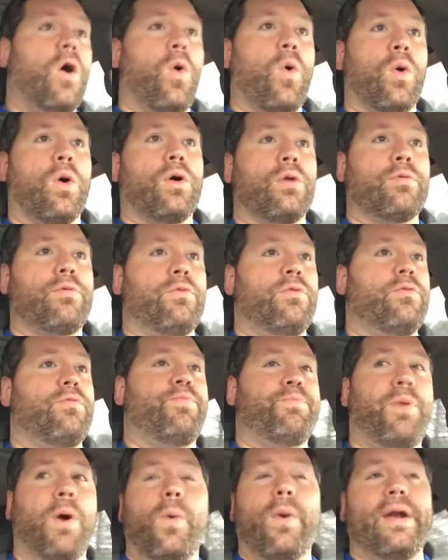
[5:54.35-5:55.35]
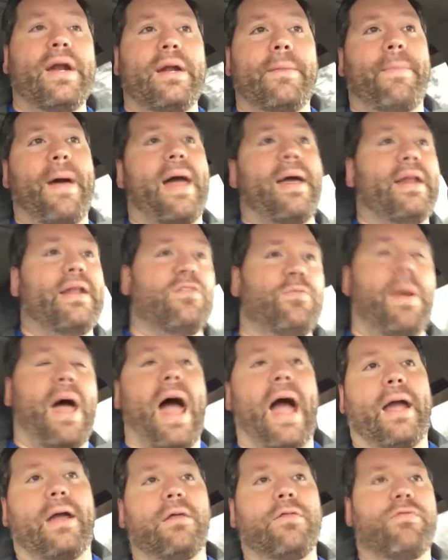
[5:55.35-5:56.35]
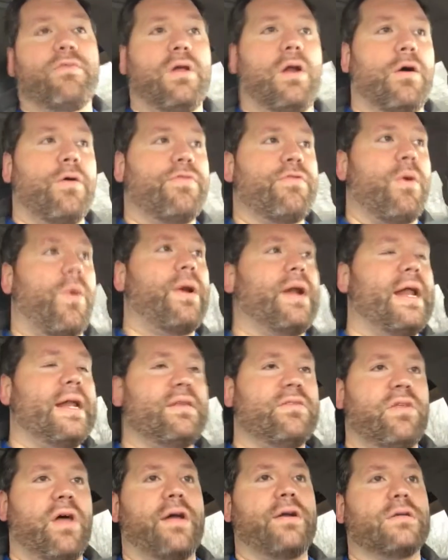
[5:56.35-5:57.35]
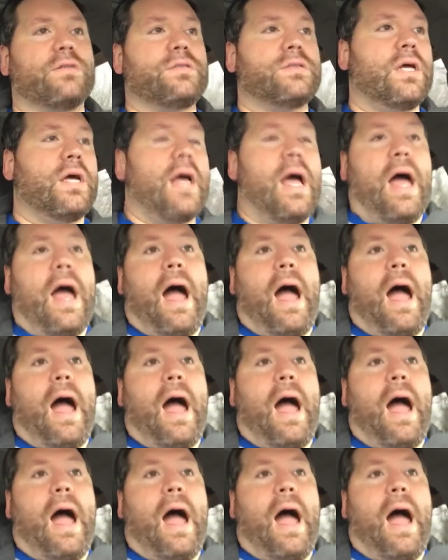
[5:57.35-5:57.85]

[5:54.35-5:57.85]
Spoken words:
or put one in his back, you know, throw one at his letters.